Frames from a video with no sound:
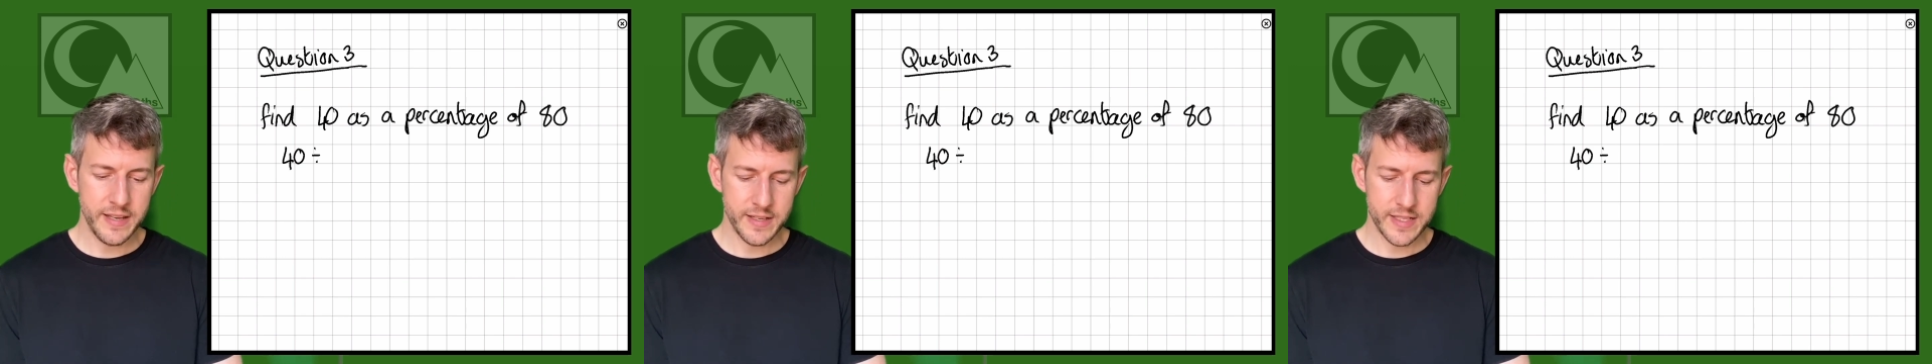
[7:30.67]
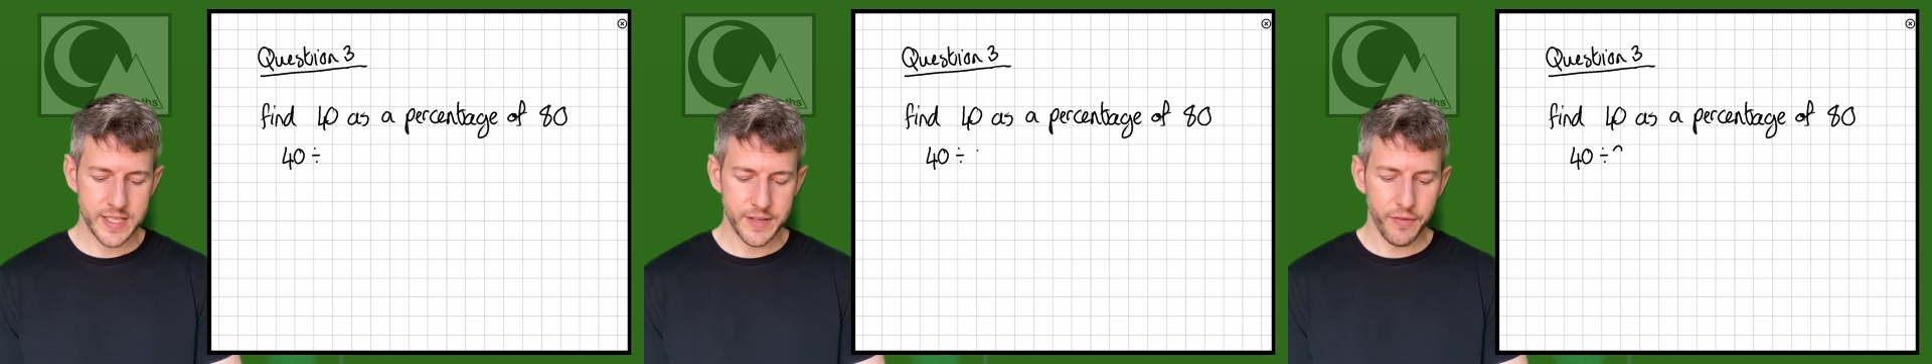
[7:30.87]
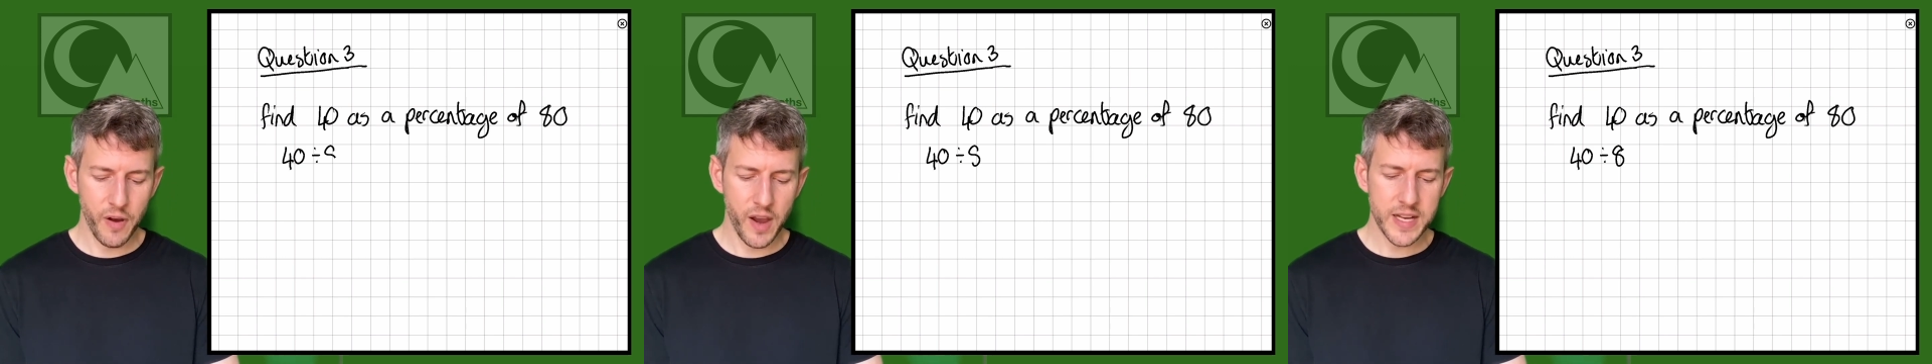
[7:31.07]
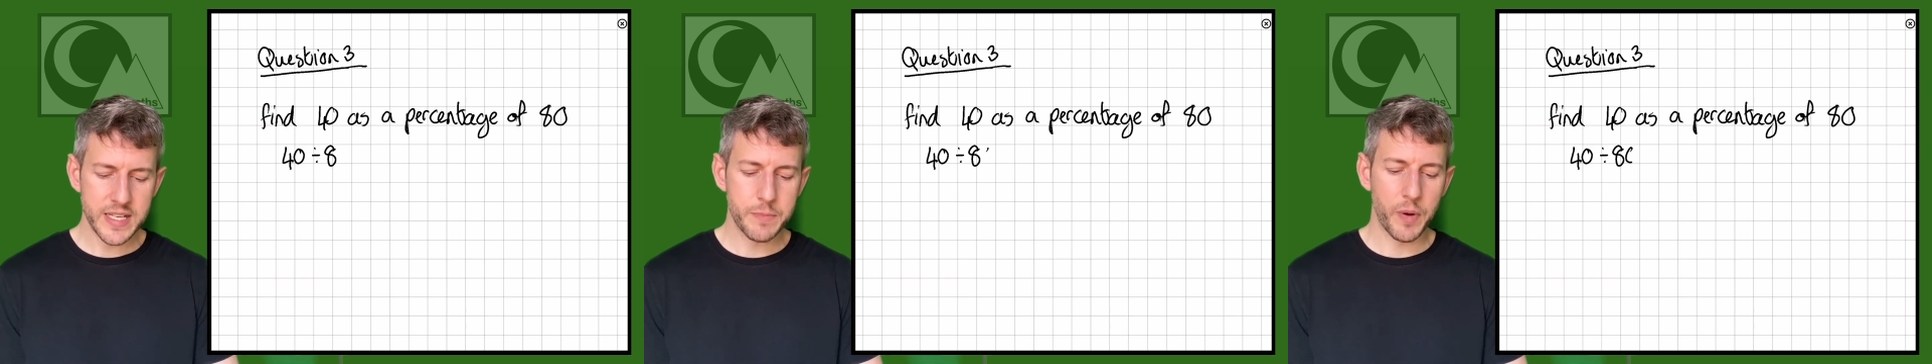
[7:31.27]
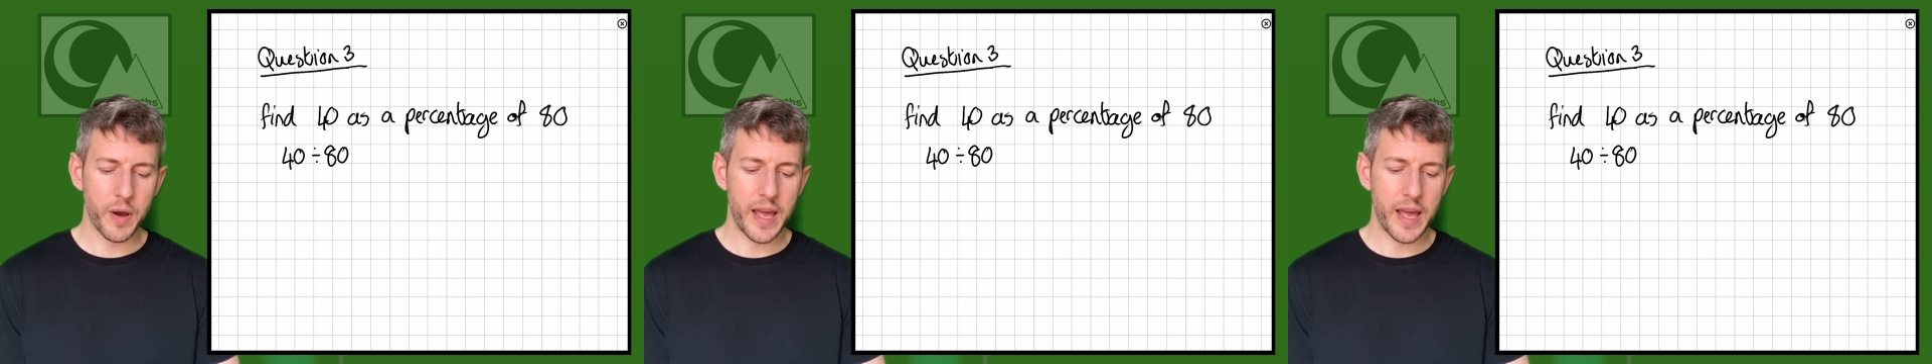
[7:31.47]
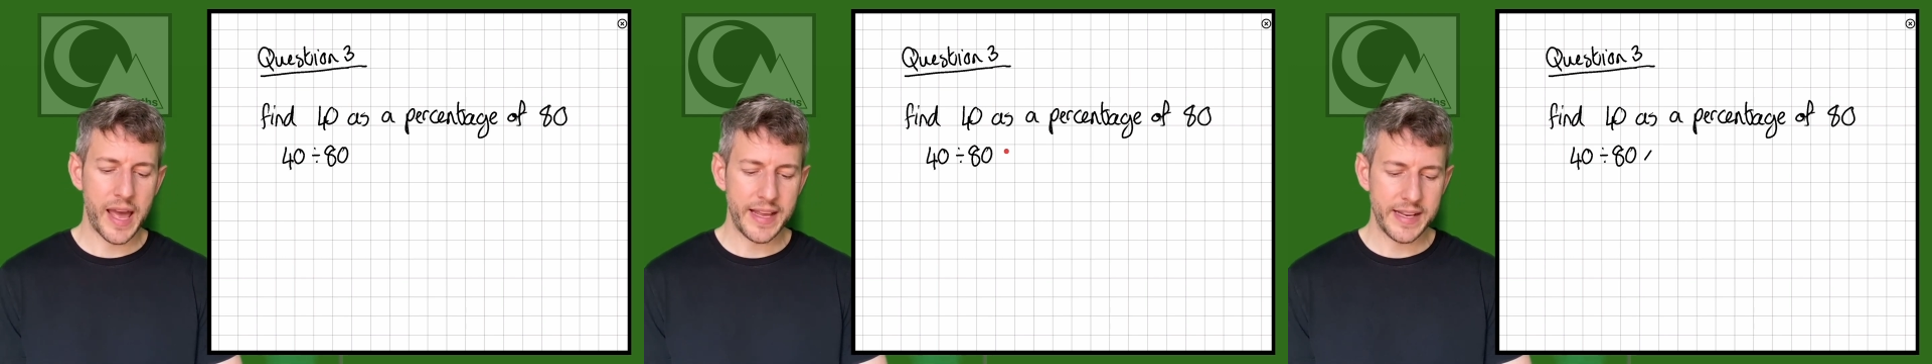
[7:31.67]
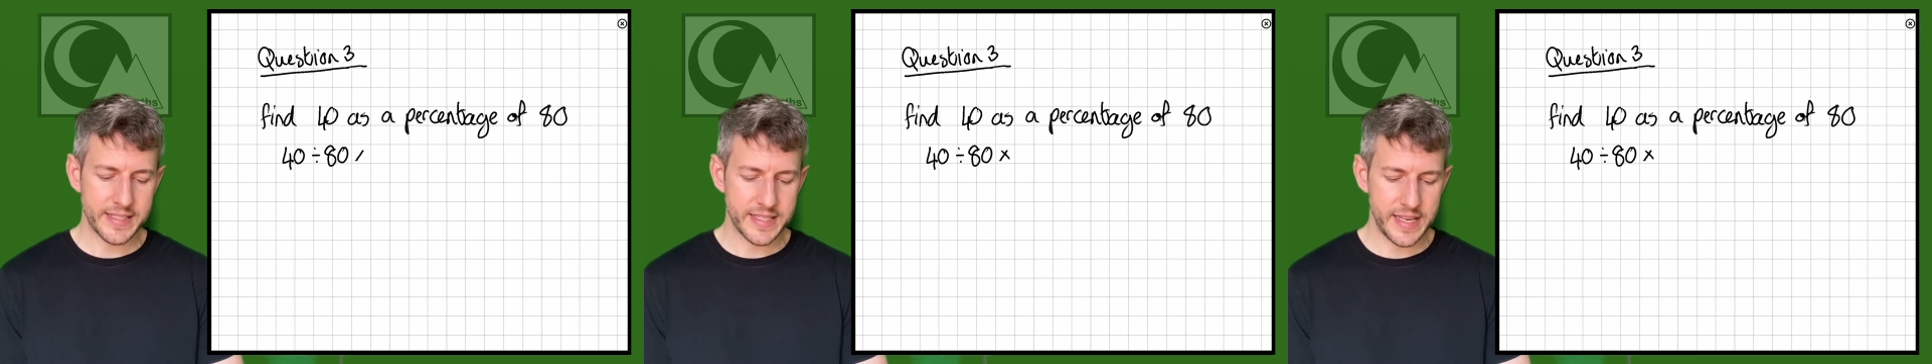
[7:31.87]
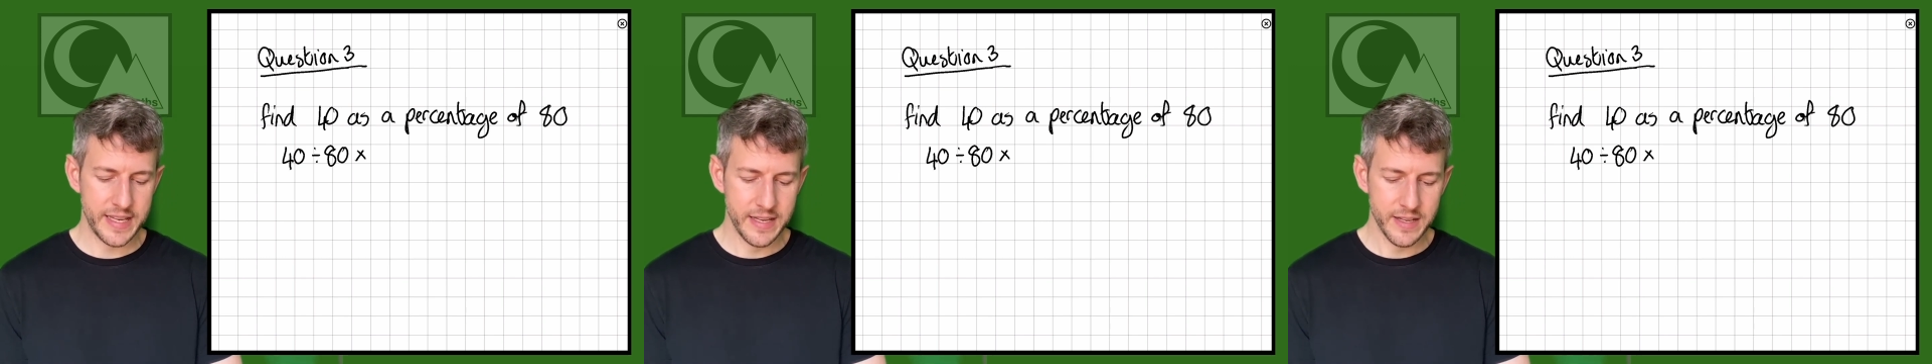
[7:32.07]
divided by
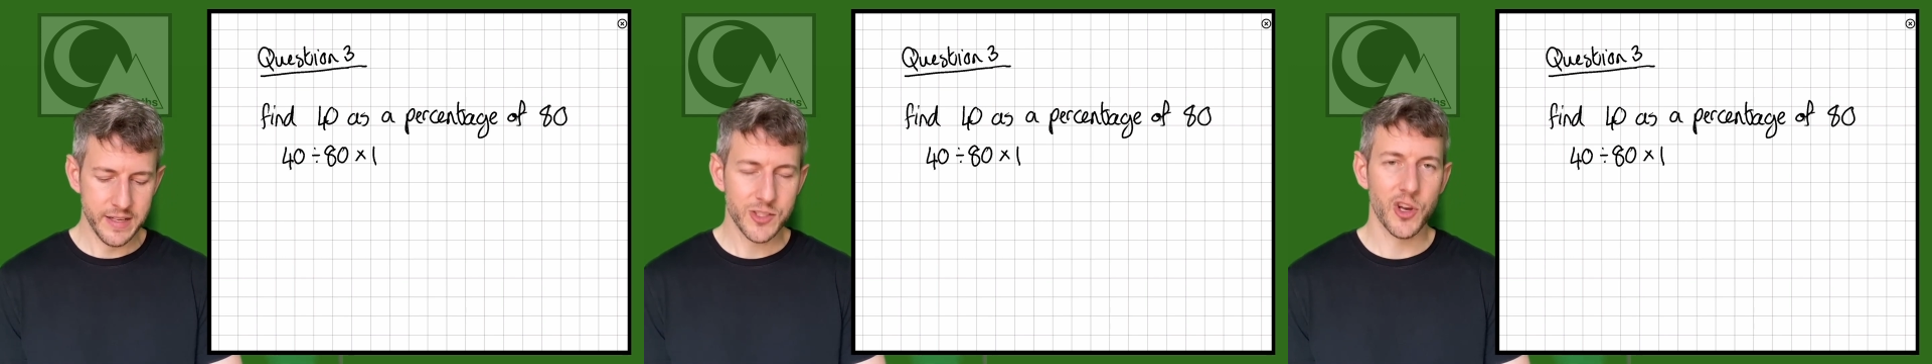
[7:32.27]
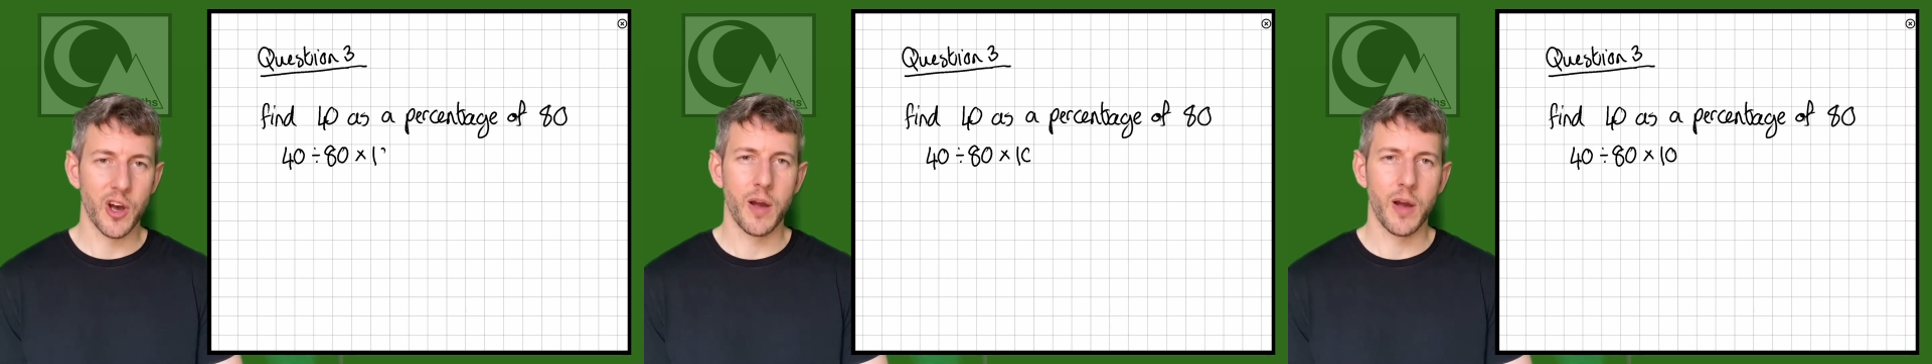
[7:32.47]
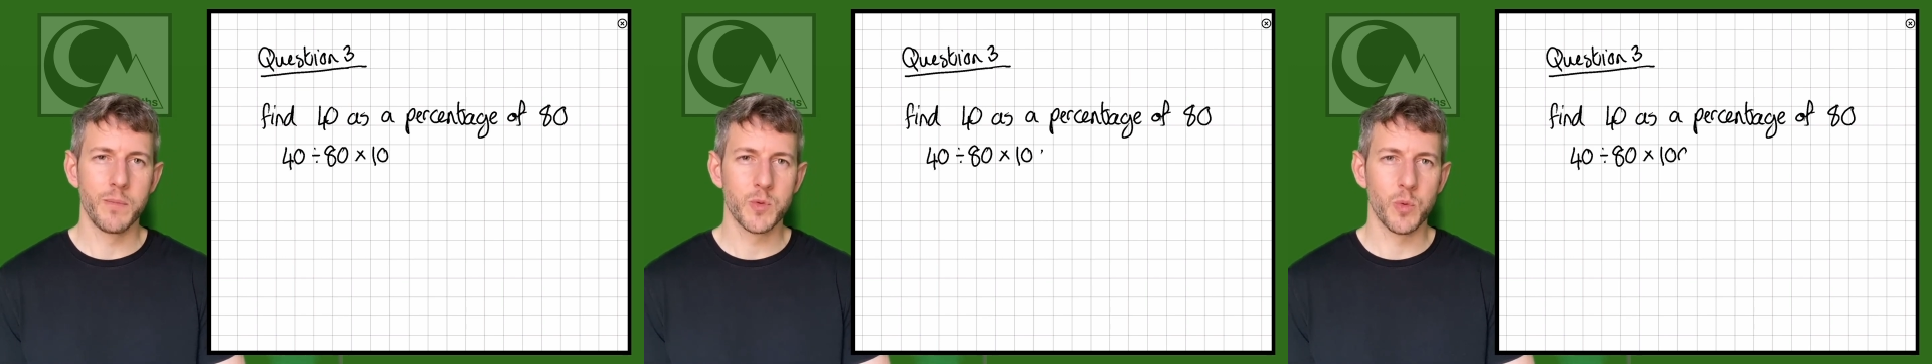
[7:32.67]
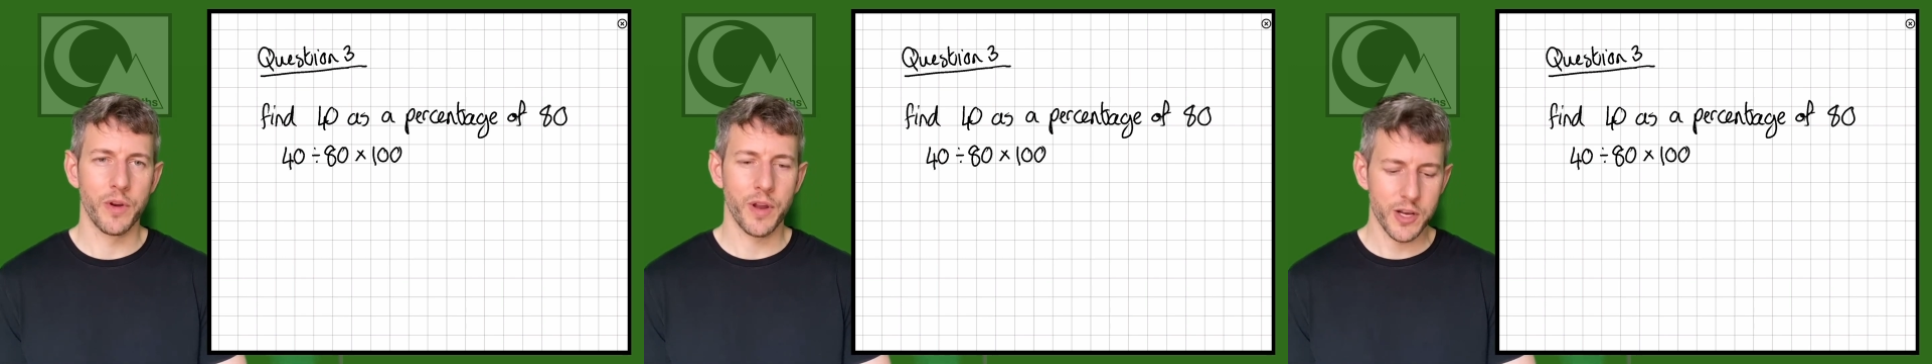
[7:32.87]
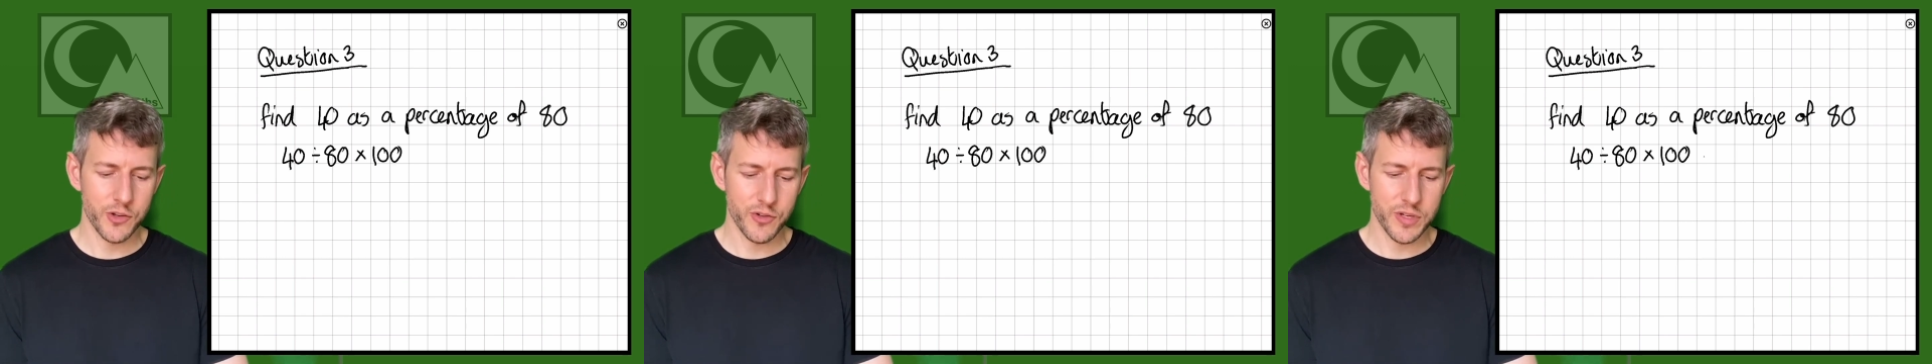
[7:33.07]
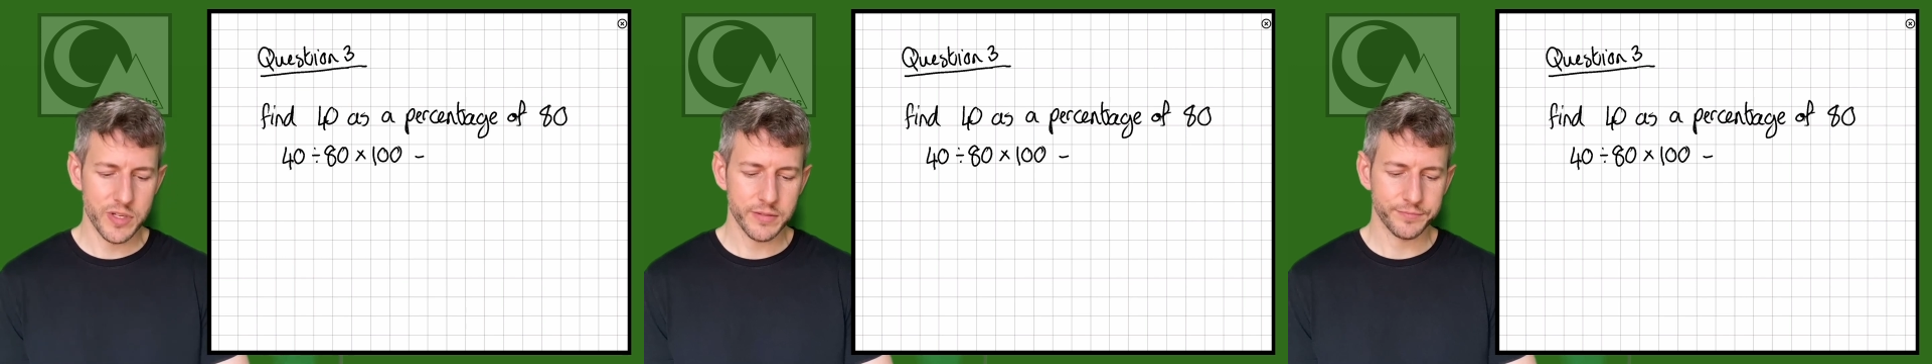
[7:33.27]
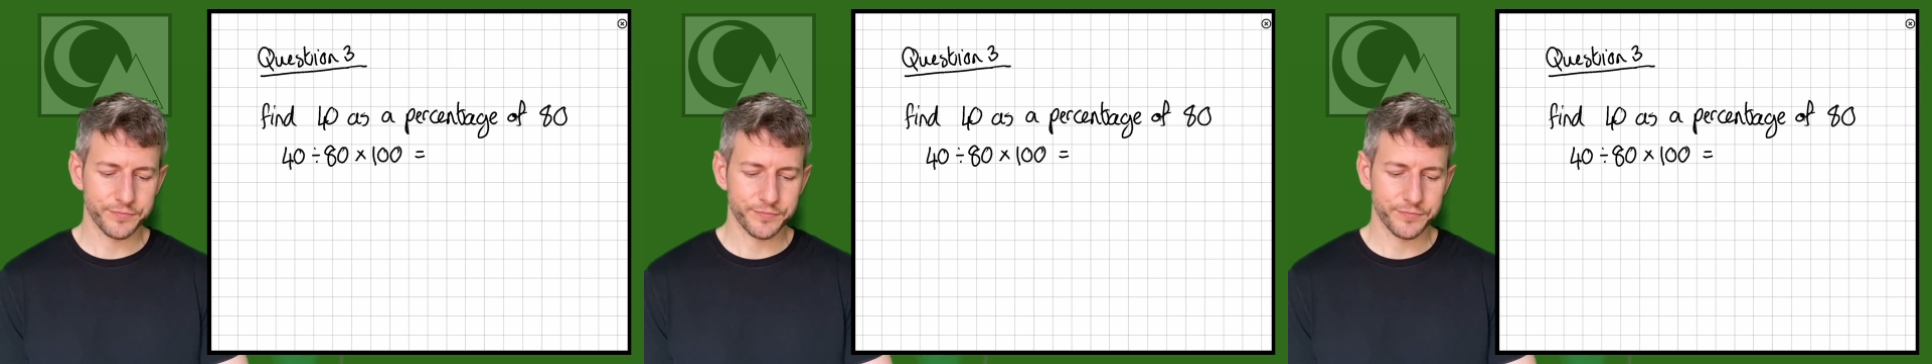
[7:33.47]
80 times 100,